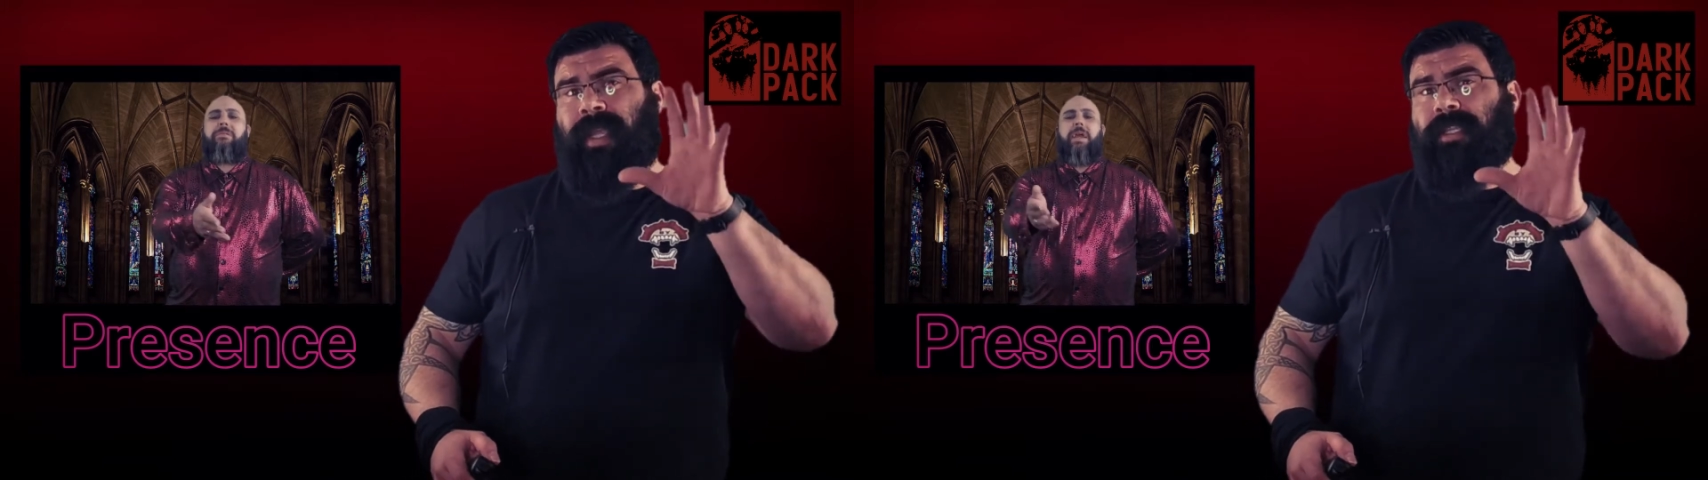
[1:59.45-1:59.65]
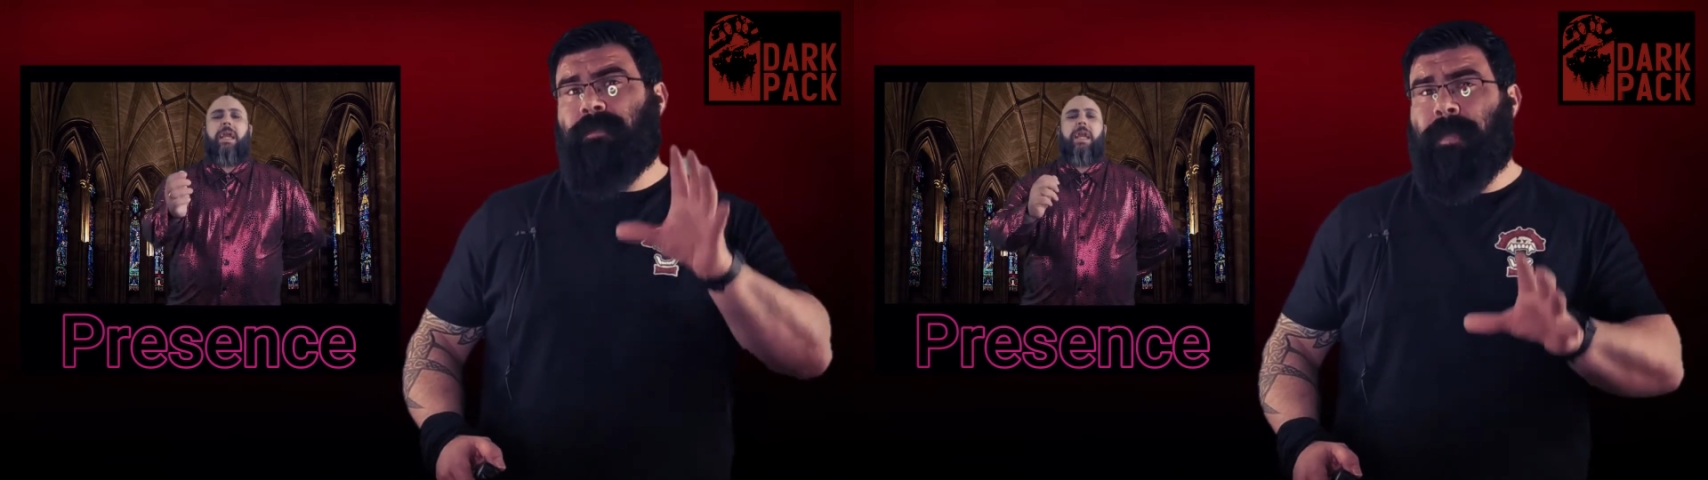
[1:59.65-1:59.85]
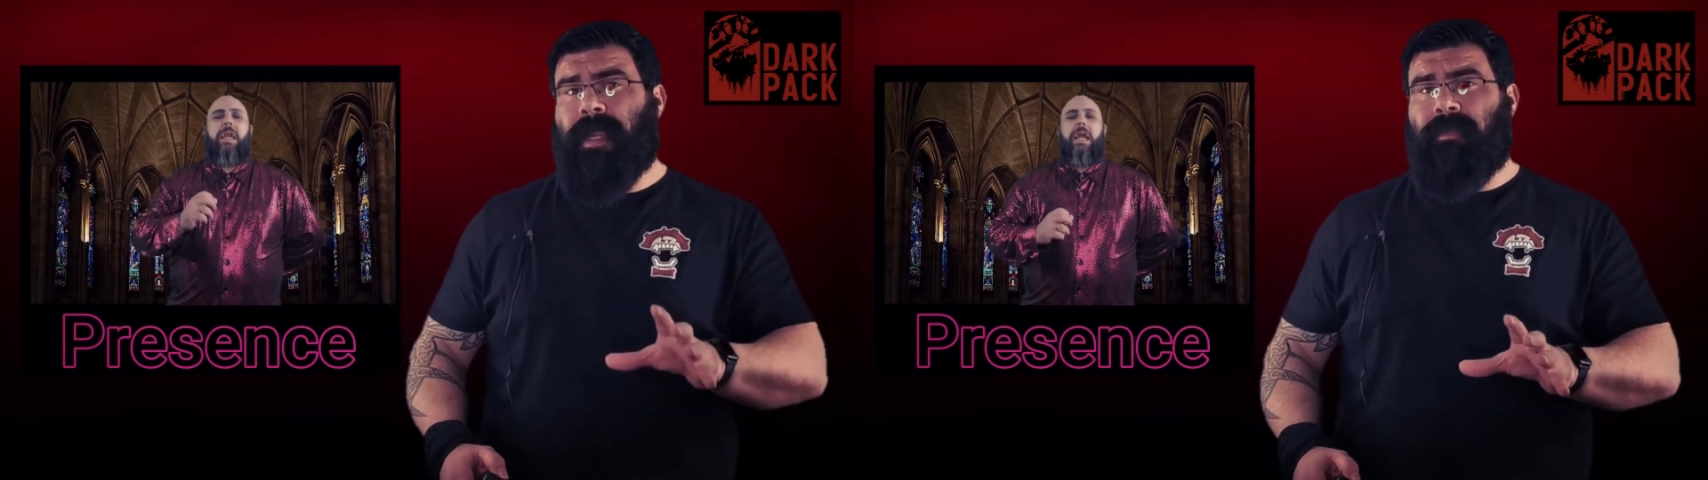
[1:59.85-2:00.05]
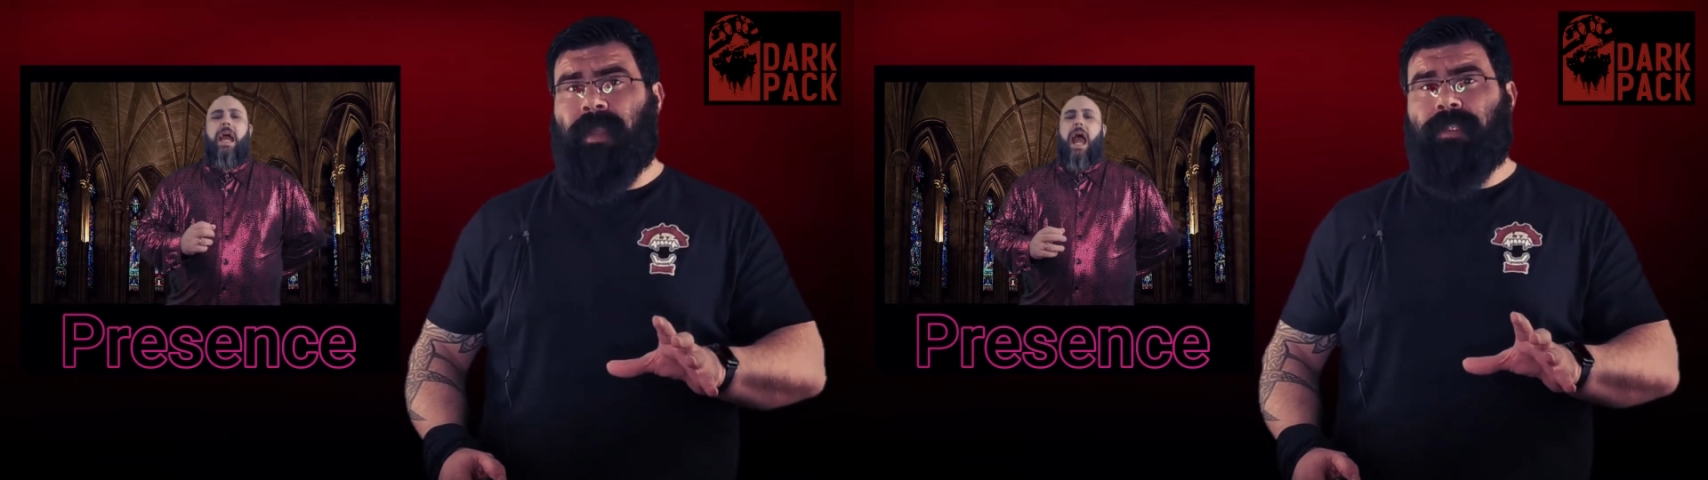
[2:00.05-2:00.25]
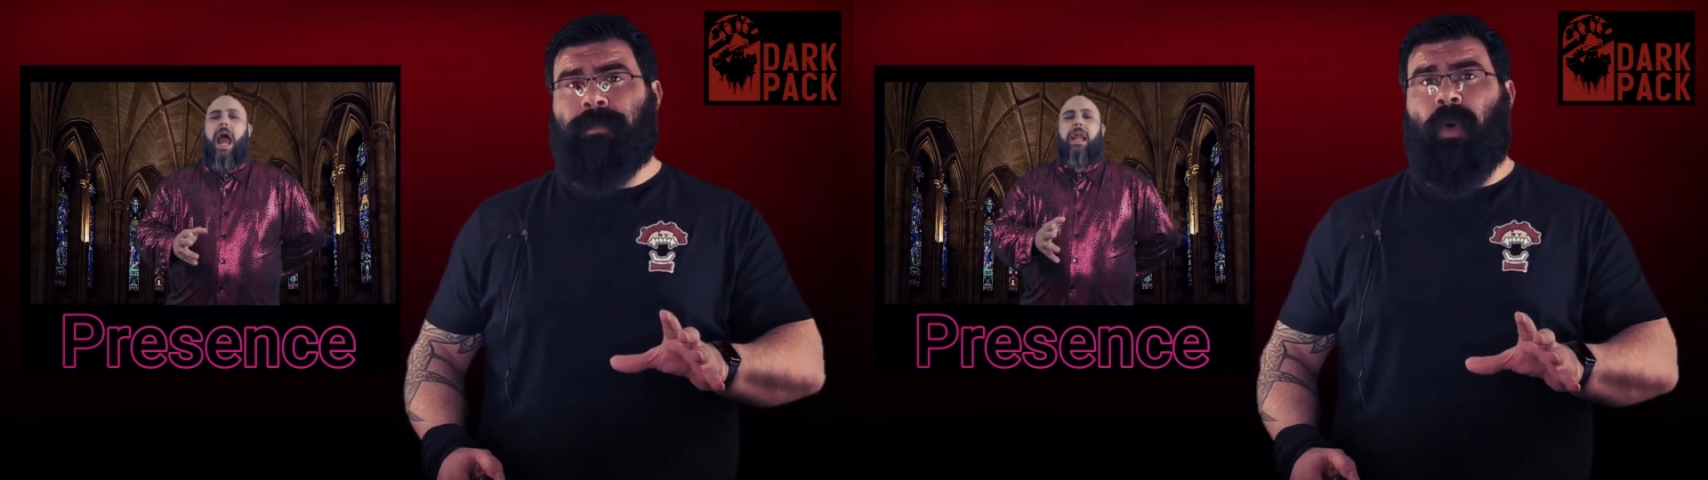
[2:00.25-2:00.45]

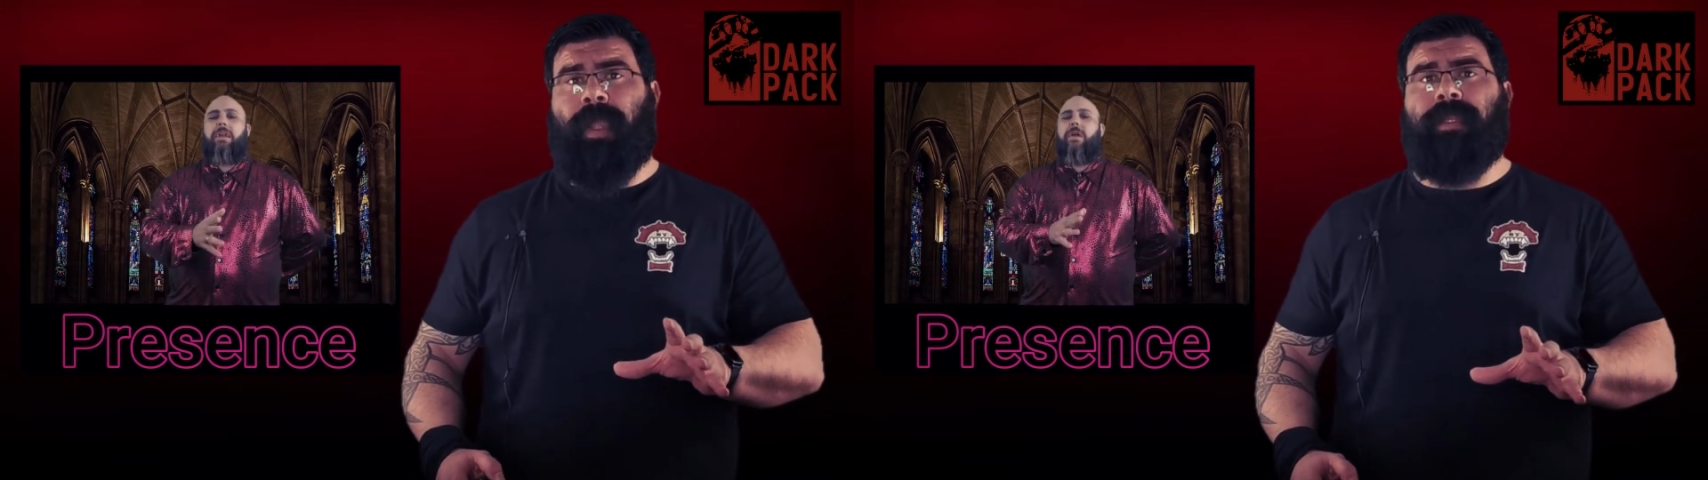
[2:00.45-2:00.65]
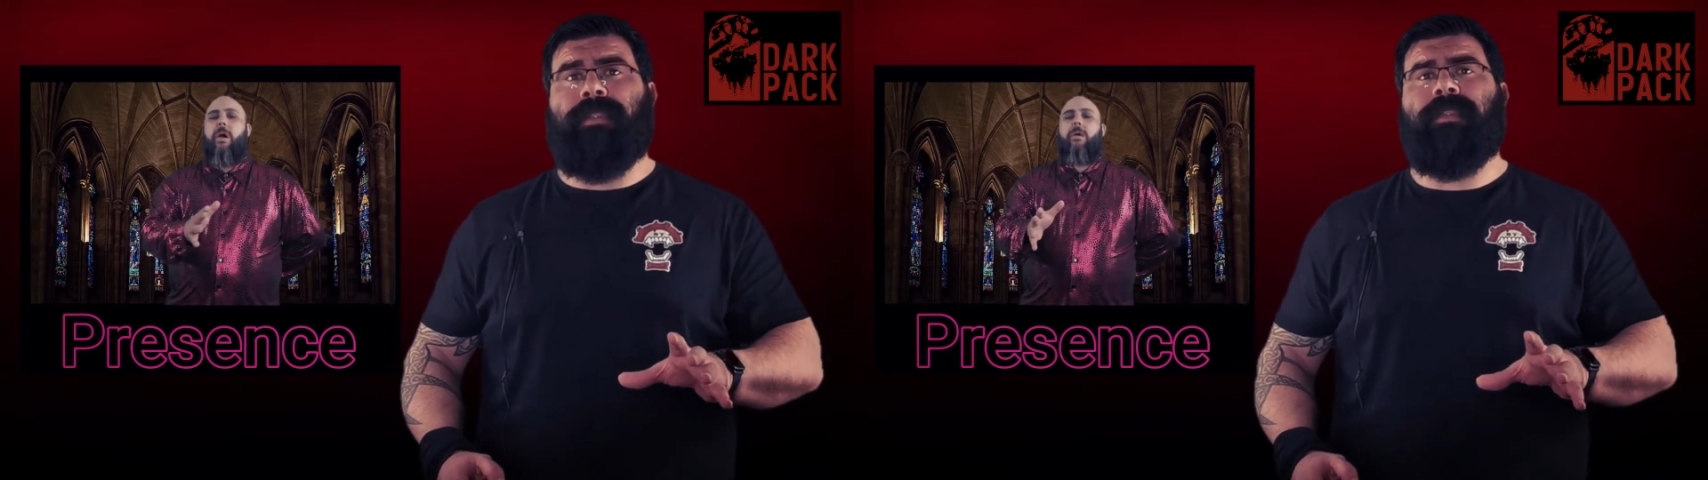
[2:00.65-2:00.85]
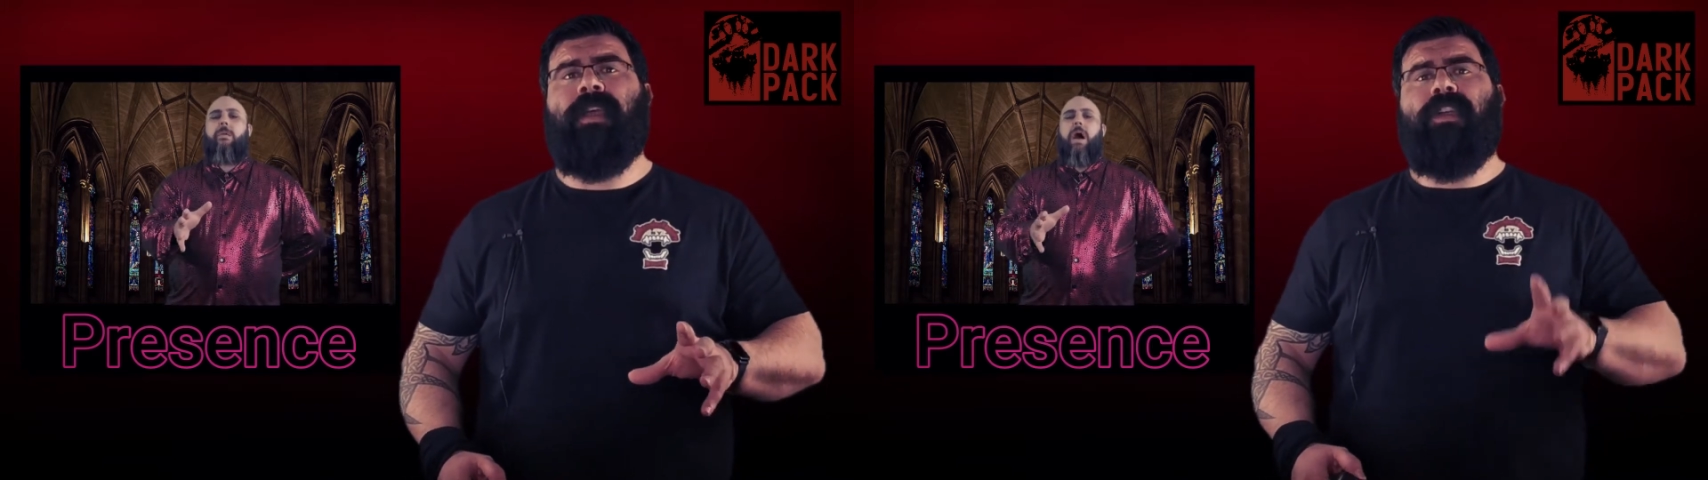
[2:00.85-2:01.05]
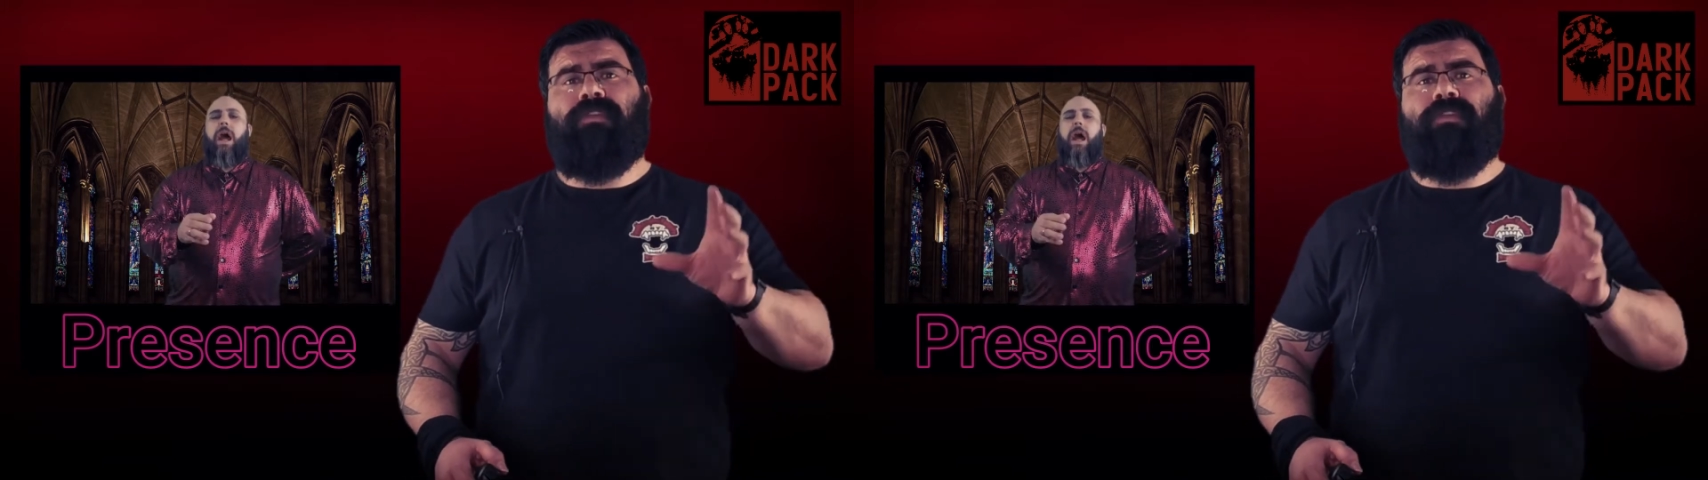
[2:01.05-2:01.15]
experience points